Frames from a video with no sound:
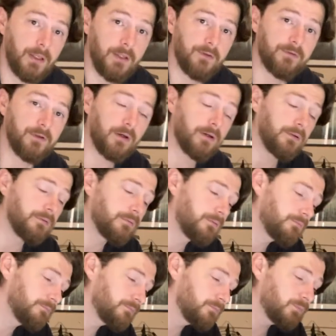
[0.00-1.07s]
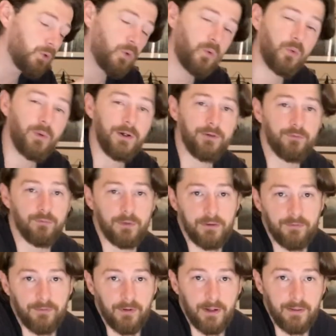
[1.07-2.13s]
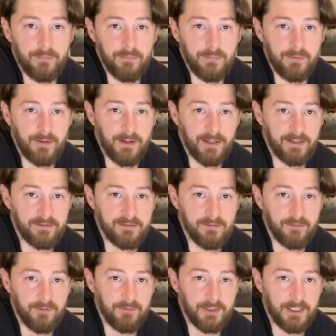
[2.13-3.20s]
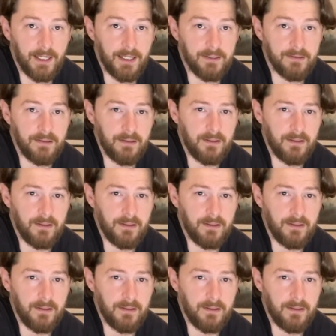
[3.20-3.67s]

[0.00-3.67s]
So always reframe the negative if you can.